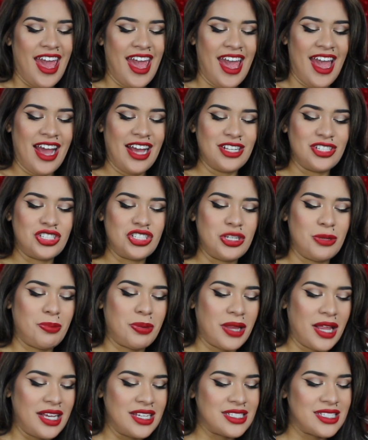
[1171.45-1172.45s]
and she
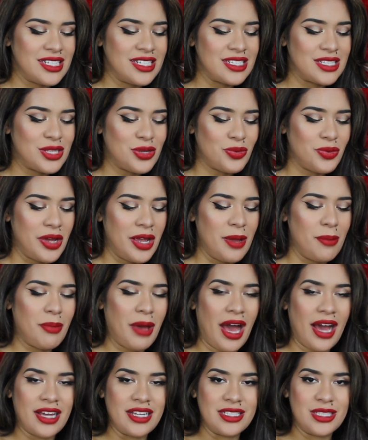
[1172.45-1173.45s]
places the ring
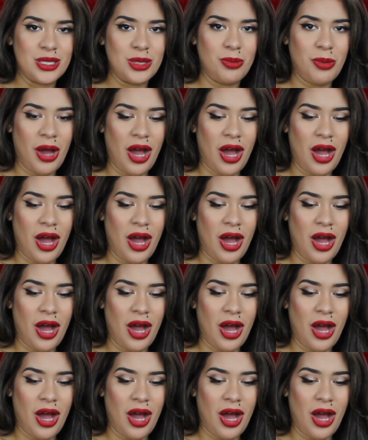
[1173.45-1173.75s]
back into the